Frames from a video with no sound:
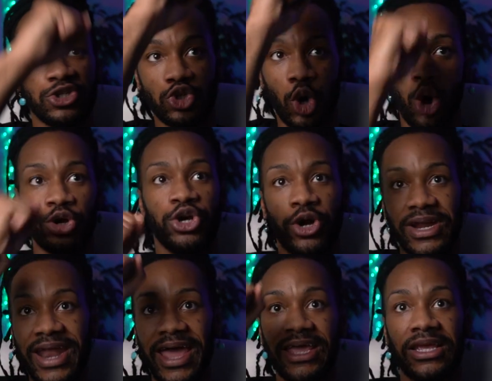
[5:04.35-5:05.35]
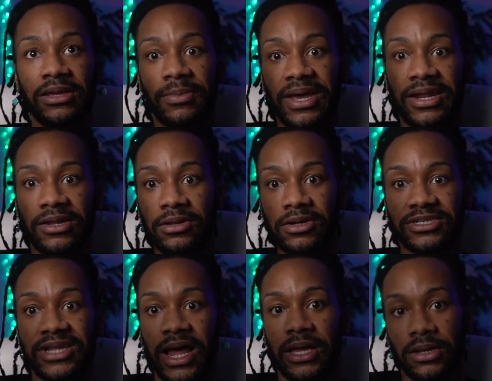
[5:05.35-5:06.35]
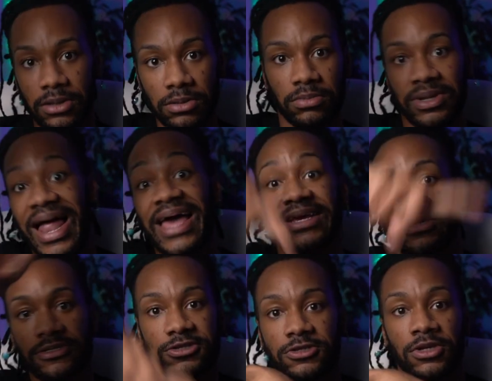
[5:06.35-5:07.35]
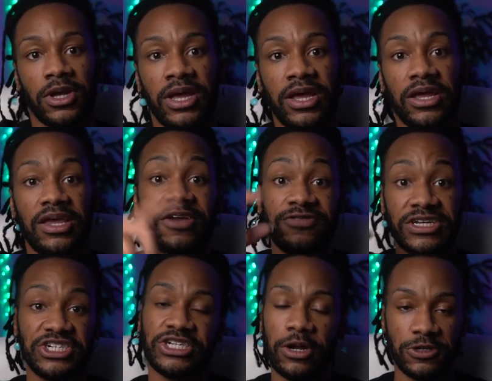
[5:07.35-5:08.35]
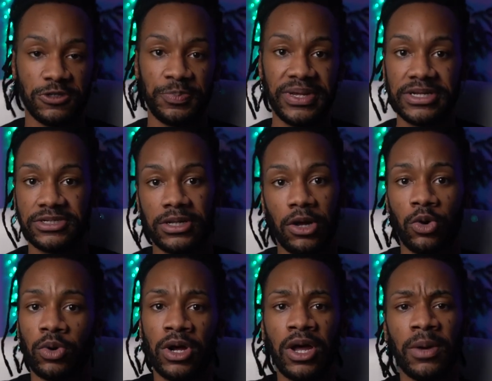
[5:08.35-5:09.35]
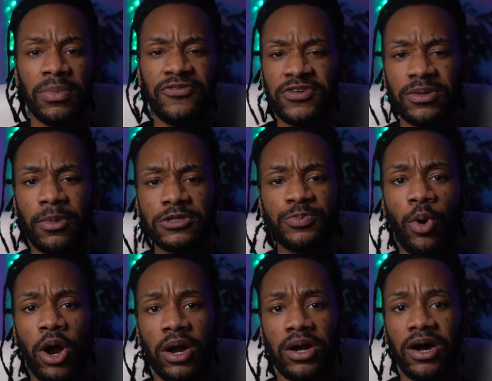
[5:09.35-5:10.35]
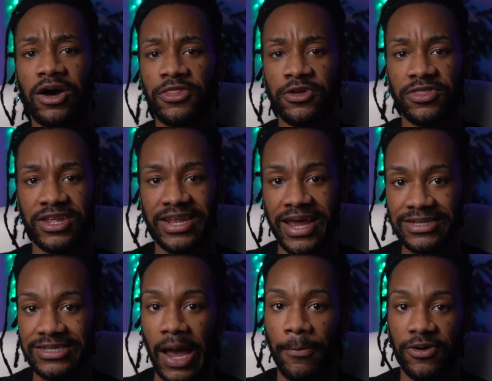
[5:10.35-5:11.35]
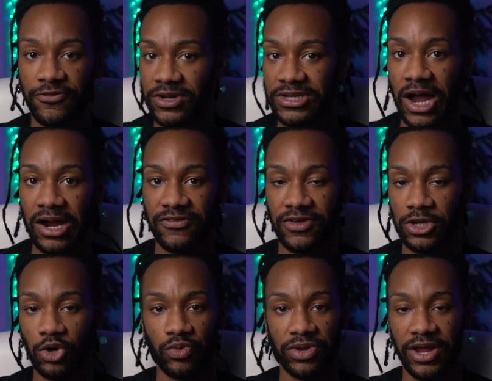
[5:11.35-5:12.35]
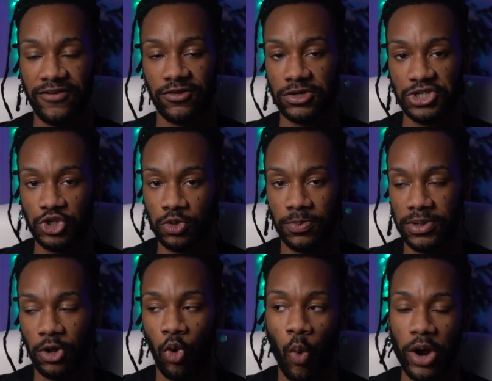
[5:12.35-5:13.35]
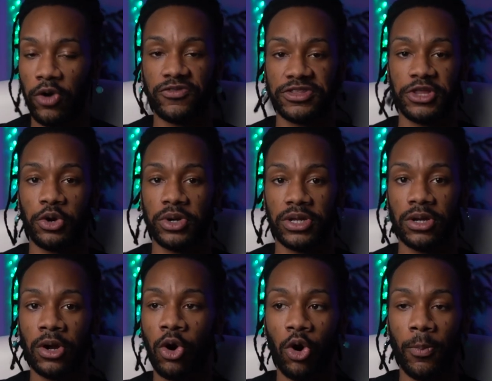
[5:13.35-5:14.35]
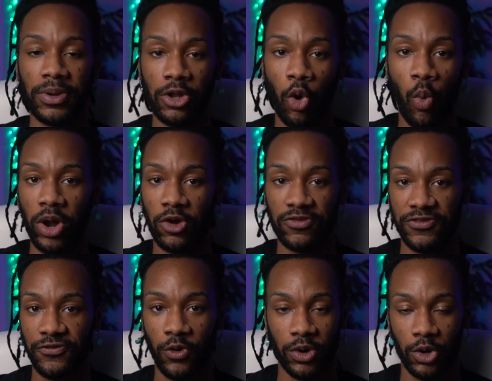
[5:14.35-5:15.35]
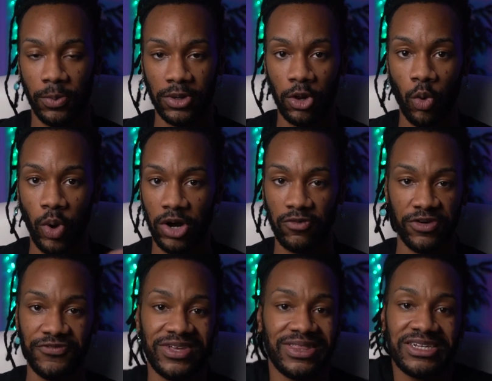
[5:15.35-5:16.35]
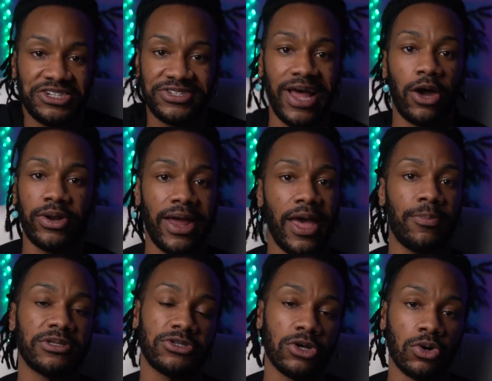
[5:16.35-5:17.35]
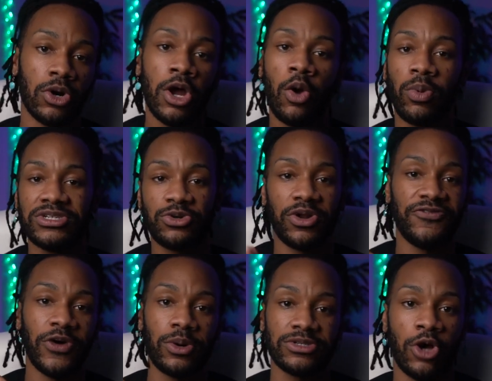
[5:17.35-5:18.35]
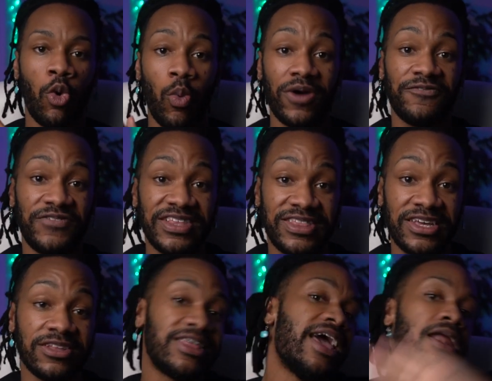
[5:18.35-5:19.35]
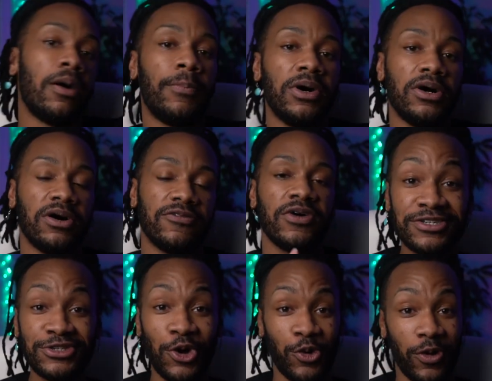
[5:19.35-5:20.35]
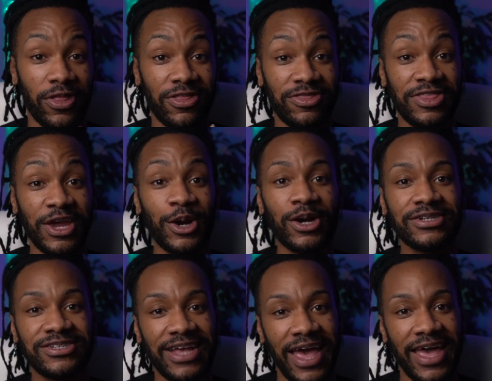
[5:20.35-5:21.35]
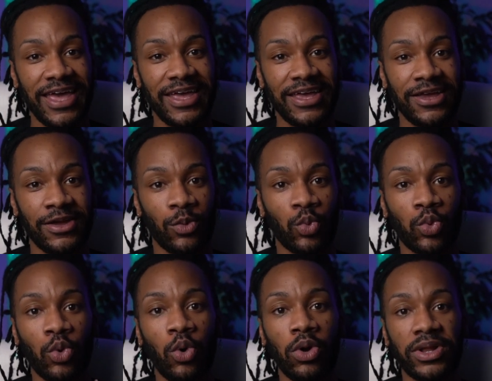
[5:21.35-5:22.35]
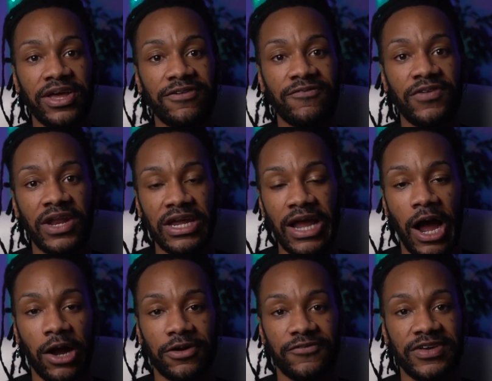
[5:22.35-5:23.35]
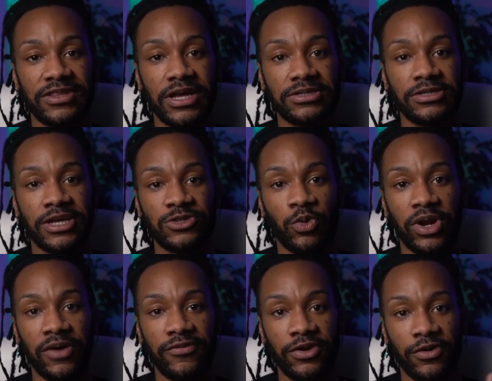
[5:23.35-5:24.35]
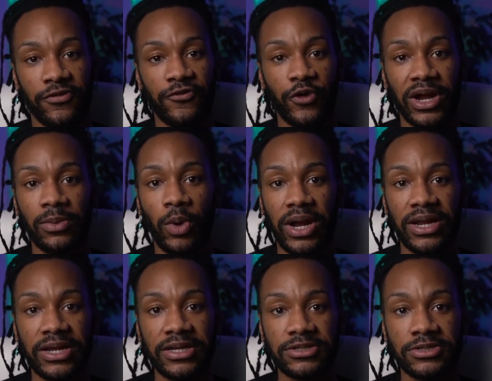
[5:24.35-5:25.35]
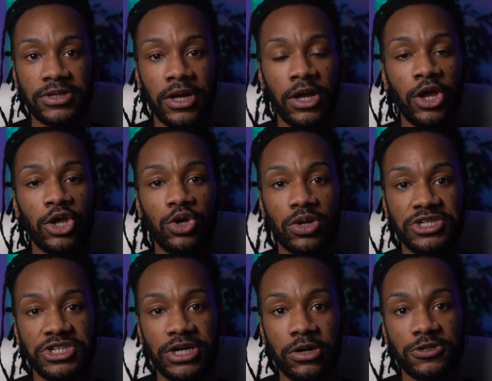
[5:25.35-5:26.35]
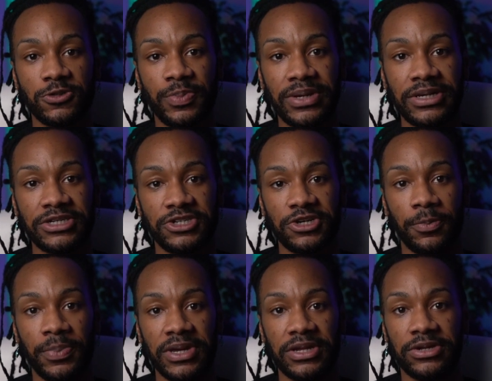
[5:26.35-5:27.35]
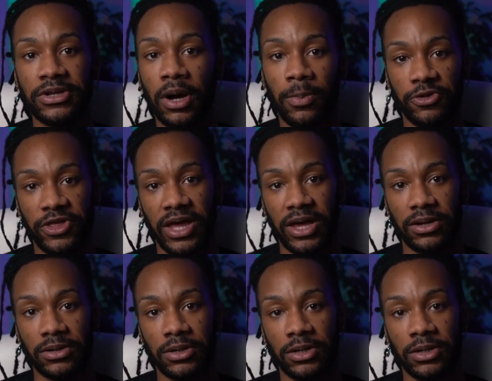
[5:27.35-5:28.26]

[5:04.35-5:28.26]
draw your name and it looks like lights if the shutter speed is low. But for the most part, other than that type of photography, you'll never shoot below 1/30 or below 1/40 or below 1/50. It's just not gonna happen. So we're just gonna focus on 1/50th and above. So there's a rule in videography that says whatever your frame rate is, your shutter speed should be double that.